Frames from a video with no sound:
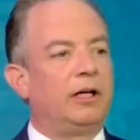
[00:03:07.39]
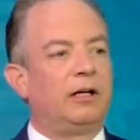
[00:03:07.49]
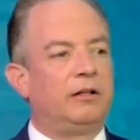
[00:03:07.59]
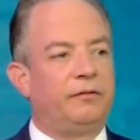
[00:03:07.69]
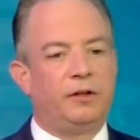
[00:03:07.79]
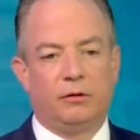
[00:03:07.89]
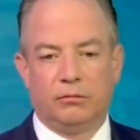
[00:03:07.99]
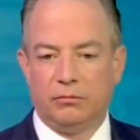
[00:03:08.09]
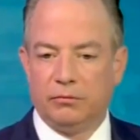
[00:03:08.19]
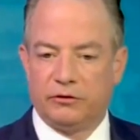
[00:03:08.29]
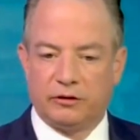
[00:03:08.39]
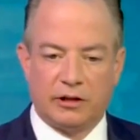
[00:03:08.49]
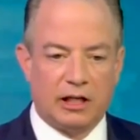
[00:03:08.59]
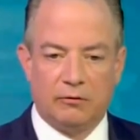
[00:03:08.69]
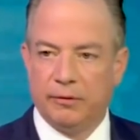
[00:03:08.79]
on The View, which a
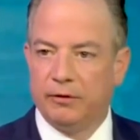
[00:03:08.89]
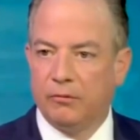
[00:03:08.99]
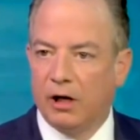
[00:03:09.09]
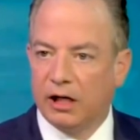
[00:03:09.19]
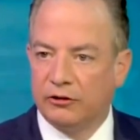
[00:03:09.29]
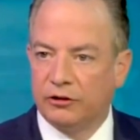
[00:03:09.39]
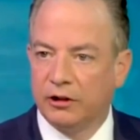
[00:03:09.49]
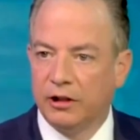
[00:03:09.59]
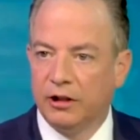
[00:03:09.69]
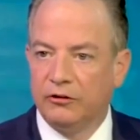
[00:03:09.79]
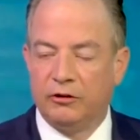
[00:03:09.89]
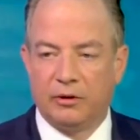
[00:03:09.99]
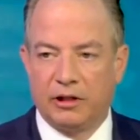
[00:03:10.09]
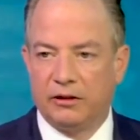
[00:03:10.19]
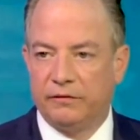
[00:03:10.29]
lot of women watch. She
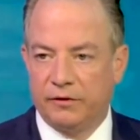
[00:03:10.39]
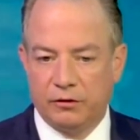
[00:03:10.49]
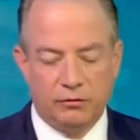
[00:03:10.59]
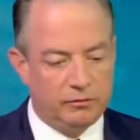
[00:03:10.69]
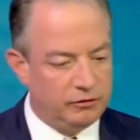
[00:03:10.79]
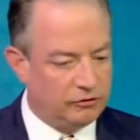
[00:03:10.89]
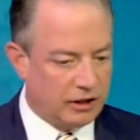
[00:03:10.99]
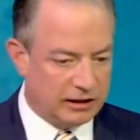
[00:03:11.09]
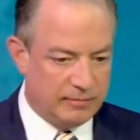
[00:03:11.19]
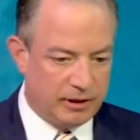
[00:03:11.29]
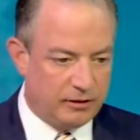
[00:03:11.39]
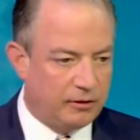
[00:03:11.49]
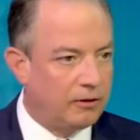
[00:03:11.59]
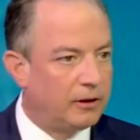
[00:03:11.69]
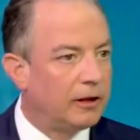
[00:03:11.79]
went on The View. You talked about it
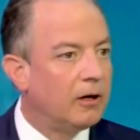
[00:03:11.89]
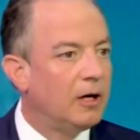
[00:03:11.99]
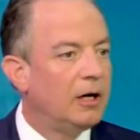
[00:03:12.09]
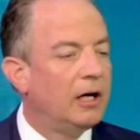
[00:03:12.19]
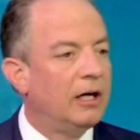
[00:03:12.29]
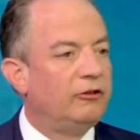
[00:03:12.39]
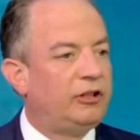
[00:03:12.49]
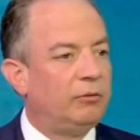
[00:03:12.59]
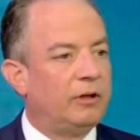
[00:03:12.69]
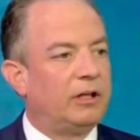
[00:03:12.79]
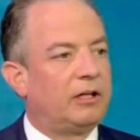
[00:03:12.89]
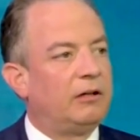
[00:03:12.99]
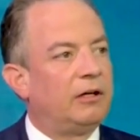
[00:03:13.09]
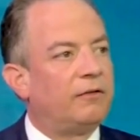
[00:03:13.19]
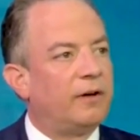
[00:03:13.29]
earlier, and she wanted to
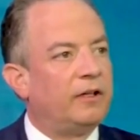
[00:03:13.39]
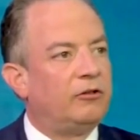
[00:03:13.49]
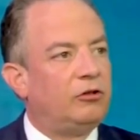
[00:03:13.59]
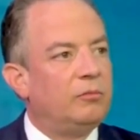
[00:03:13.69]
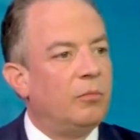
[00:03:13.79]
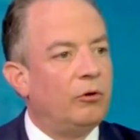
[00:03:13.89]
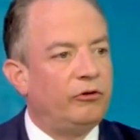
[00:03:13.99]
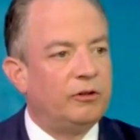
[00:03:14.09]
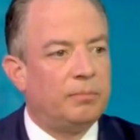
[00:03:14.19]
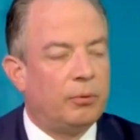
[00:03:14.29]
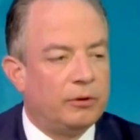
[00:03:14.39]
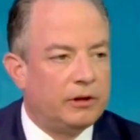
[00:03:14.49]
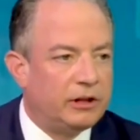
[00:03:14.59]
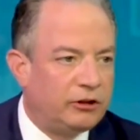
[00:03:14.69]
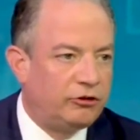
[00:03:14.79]
clarify the 2 most
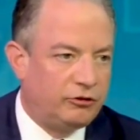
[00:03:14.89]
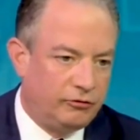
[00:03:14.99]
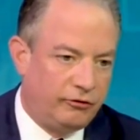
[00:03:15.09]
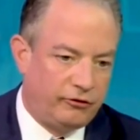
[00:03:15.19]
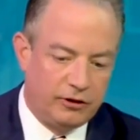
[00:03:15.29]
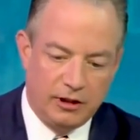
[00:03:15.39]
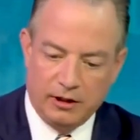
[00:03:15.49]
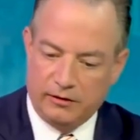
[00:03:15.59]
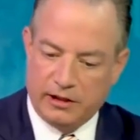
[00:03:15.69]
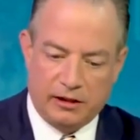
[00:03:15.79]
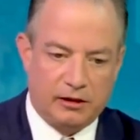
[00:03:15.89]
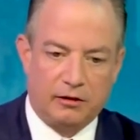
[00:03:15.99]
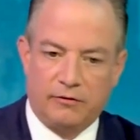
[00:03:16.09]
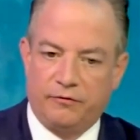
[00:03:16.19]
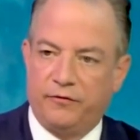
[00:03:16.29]
important issues that
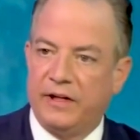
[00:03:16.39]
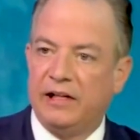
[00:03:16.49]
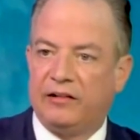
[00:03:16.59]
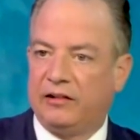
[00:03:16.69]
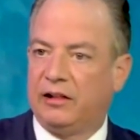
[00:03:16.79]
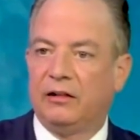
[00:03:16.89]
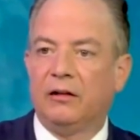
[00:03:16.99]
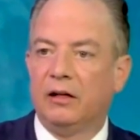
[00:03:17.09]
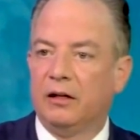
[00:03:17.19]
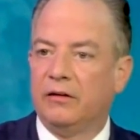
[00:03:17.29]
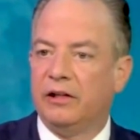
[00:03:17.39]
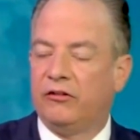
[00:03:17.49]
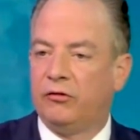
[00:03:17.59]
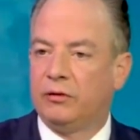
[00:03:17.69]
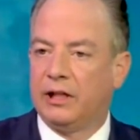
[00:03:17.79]
are facing
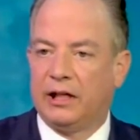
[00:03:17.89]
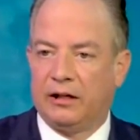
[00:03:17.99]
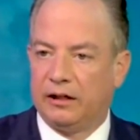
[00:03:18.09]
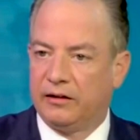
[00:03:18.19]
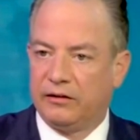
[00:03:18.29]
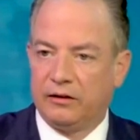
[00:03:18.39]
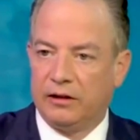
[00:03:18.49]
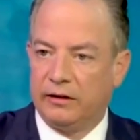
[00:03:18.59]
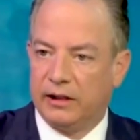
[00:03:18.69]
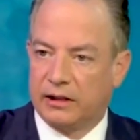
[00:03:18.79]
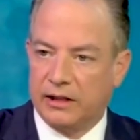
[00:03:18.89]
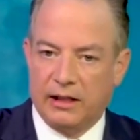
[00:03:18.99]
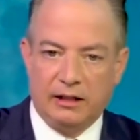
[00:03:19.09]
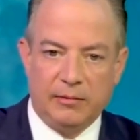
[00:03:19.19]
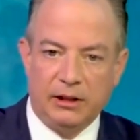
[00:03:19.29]
these 2 candidates: the
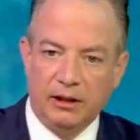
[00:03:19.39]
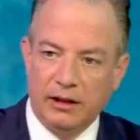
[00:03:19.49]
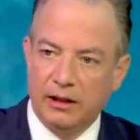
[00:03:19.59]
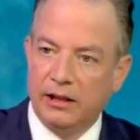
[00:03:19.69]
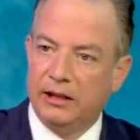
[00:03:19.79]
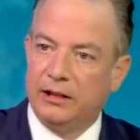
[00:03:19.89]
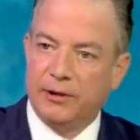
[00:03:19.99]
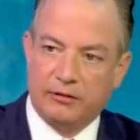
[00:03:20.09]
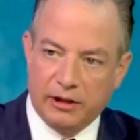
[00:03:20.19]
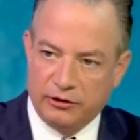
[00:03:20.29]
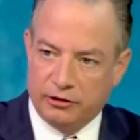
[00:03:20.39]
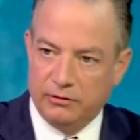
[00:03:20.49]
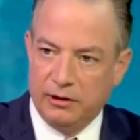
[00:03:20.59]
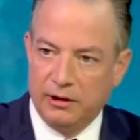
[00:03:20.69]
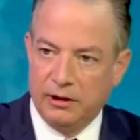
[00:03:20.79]
economy and
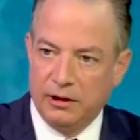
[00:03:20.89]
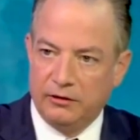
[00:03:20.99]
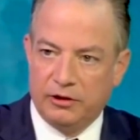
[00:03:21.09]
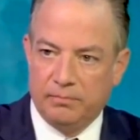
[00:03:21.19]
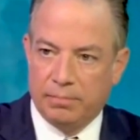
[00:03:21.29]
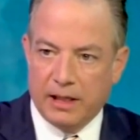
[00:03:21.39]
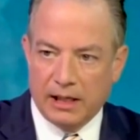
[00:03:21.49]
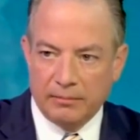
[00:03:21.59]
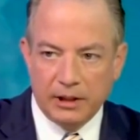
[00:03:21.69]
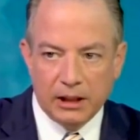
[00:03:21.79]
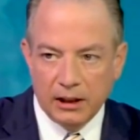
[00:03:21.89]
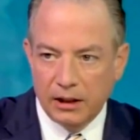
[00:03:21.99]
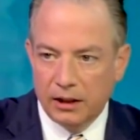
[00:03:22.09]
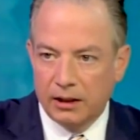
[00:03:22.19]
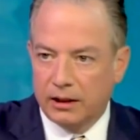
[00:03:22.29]
immigration. And she bombed
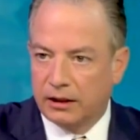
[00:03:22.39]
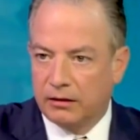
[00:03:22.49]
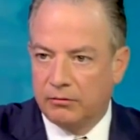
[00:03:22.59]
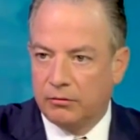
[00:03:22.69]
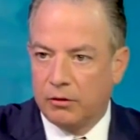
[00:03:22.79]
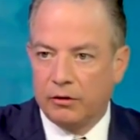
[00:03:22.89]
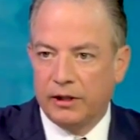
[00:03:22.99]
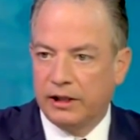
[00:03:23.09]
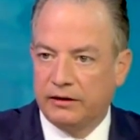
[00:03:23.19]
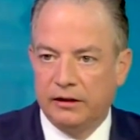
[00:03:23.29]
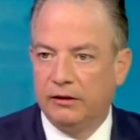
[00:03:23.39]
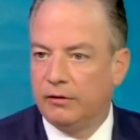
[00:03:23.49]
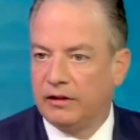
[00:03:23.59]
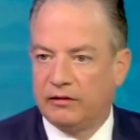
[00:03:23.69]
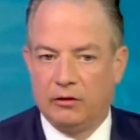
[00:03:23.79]
like Rory at the
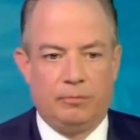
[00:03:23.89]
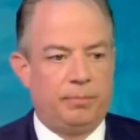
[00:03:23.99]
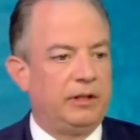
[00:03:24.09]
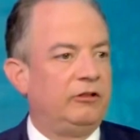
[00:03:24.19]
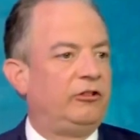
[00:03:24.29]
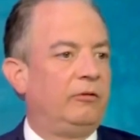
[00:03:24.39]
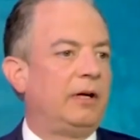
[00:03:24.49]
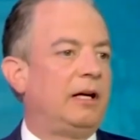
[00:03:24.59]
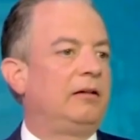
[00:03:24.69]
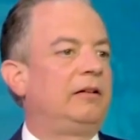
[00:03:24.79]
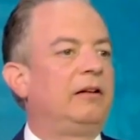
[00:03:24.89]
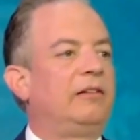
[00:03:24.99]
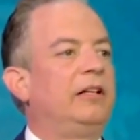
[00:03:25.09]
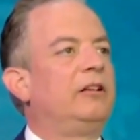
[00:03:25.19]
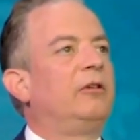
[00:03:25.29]
U.S. Open, and she went out there and
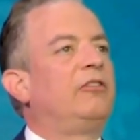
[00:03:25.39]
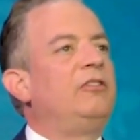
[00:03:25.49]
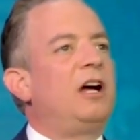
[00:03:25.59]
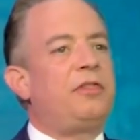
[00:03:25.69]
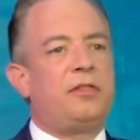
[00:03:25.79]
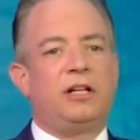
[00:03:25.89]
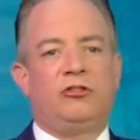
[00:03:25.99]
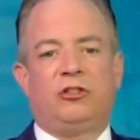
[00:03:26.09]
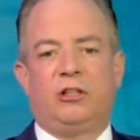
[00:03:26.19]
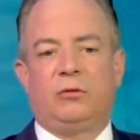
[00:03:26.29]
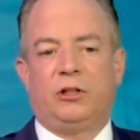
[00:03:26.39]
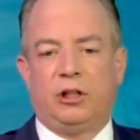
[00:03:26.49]
said there was nothing she would